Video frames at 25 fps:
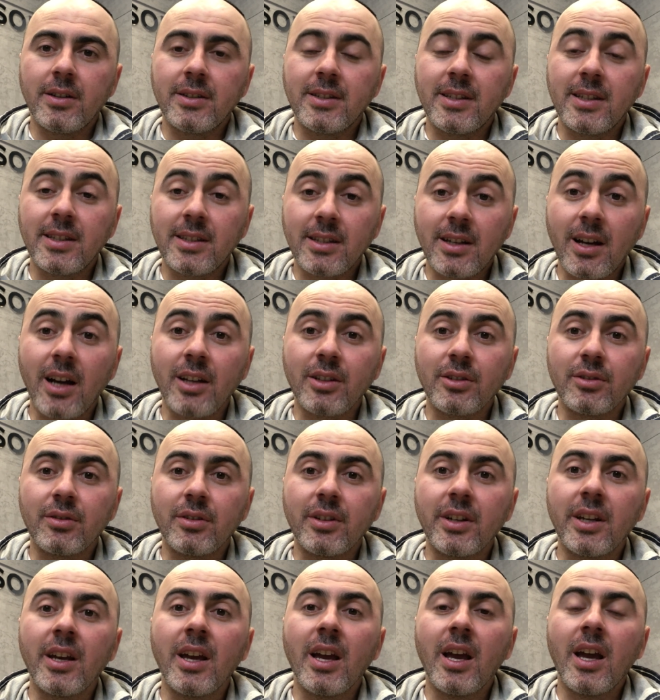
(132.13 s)
this
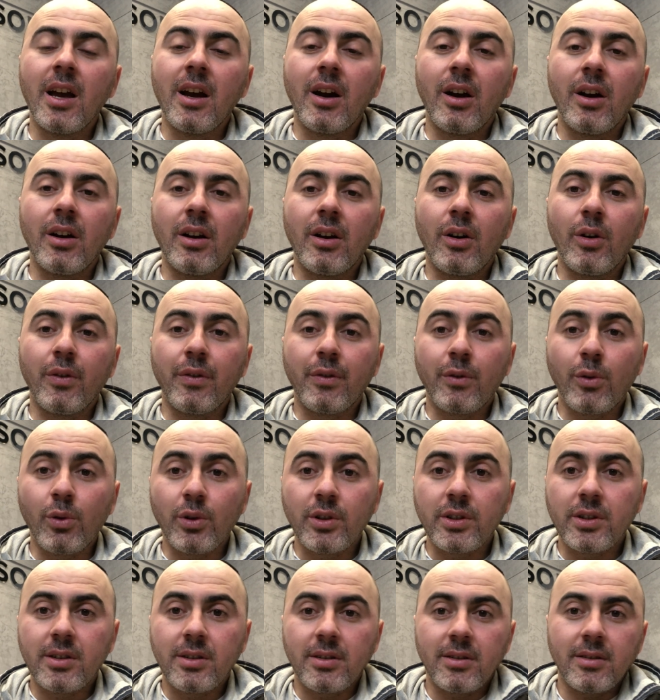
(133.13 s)
country. Of
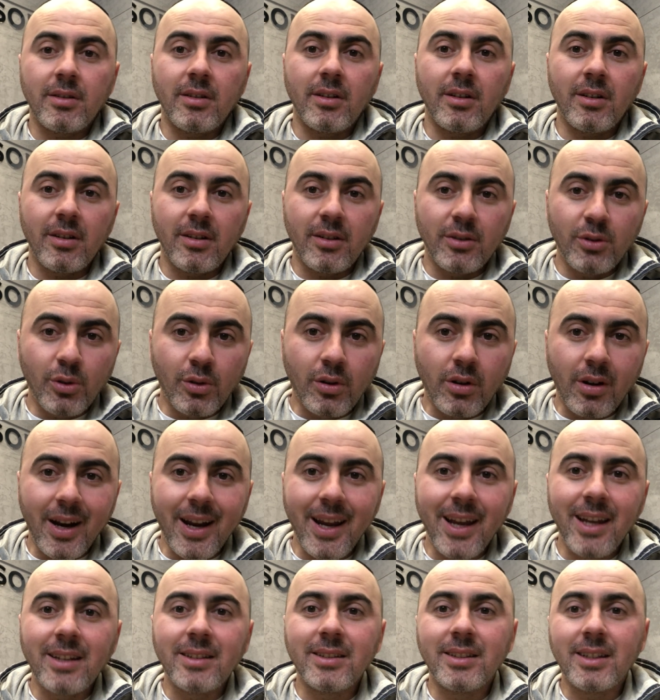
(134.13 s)
course,
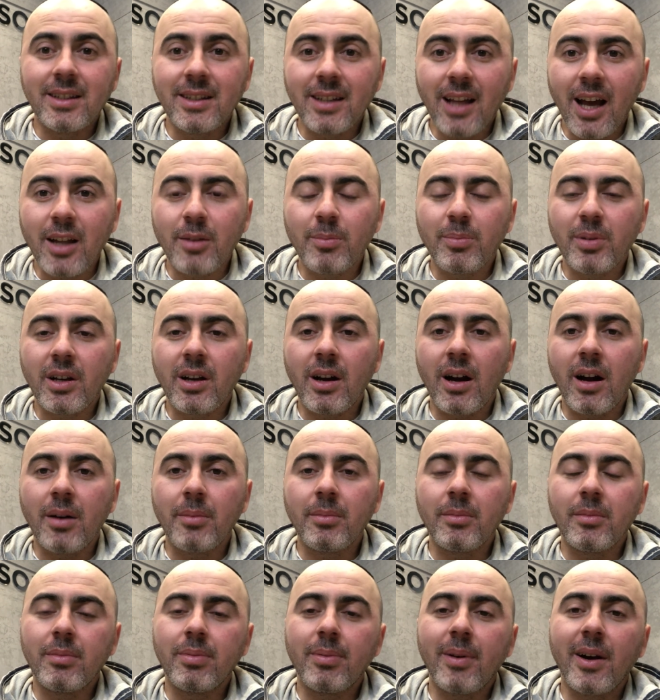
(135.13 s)
Ukraine did not
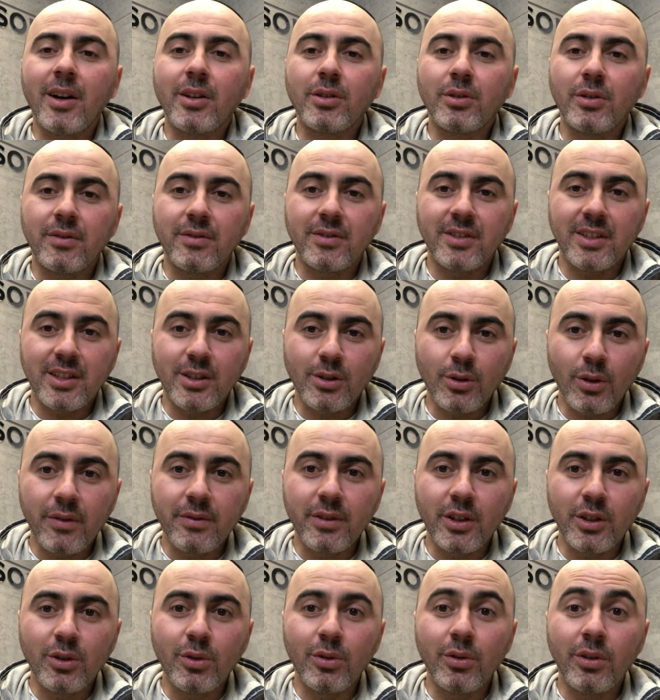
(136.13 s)
become part of the
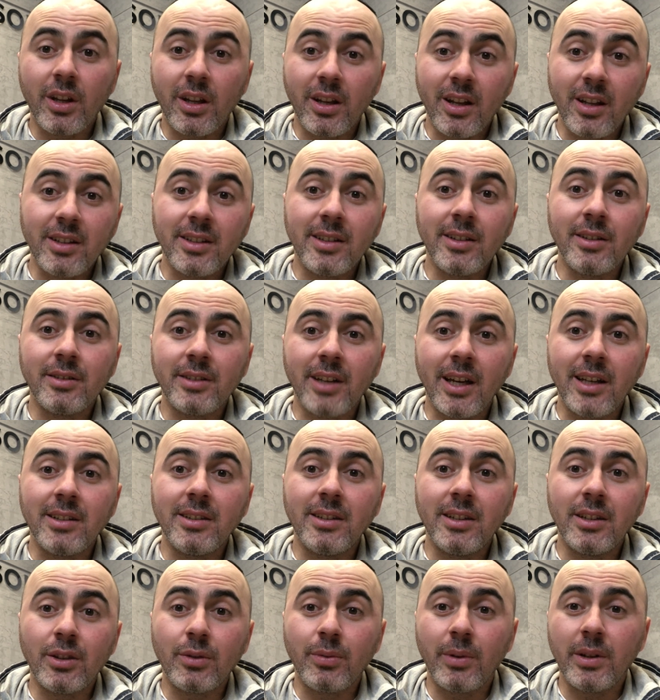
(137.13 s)
Soviet Union until
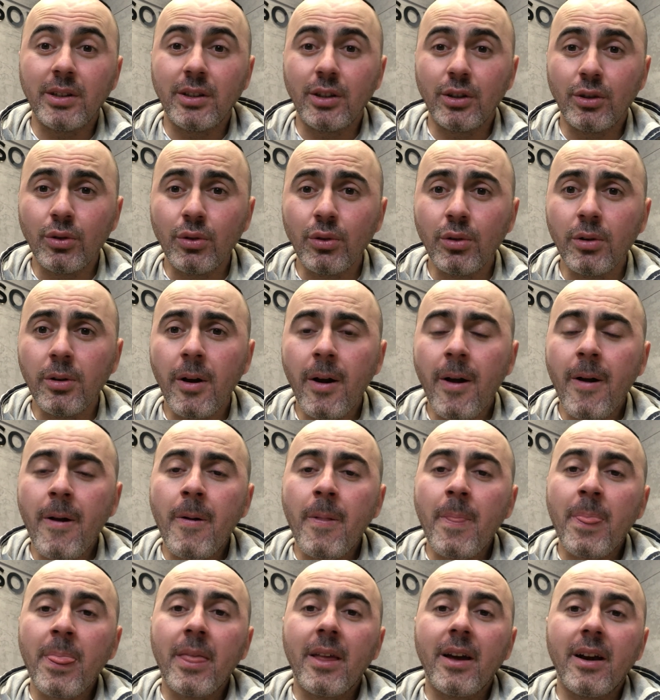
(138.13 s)
1922.
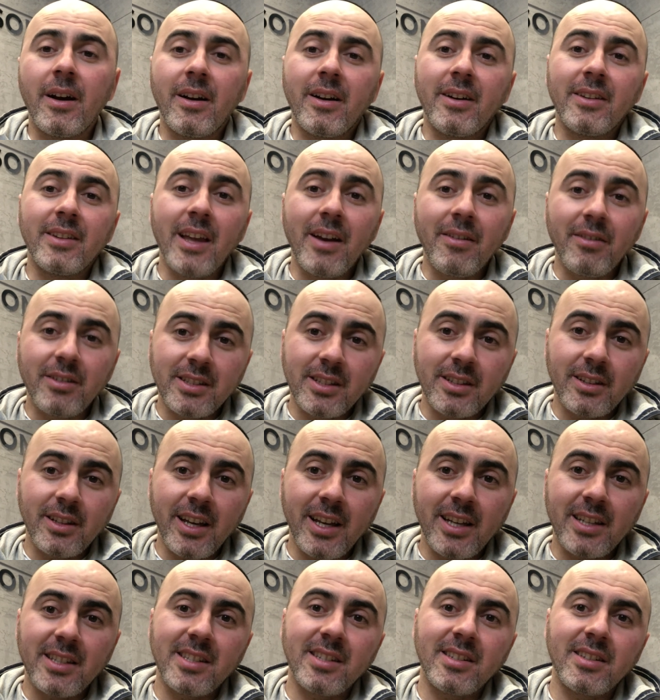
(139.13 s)

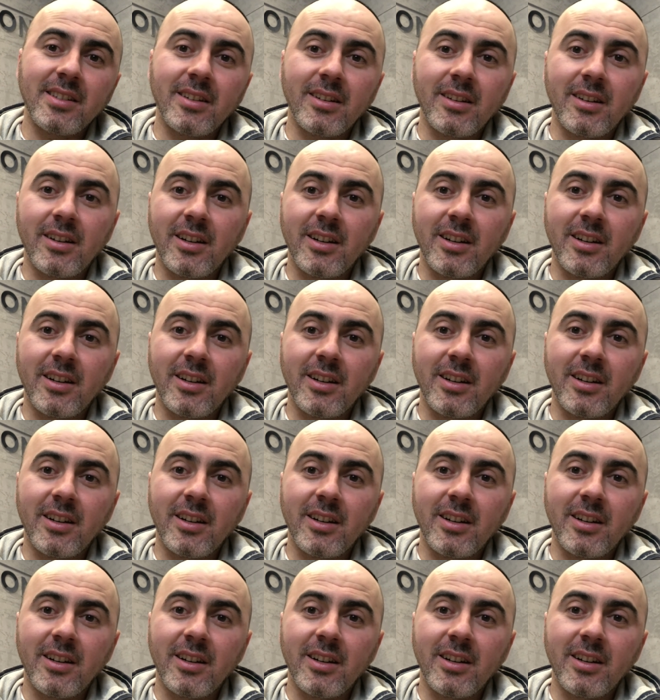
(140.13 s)
Nevertheless,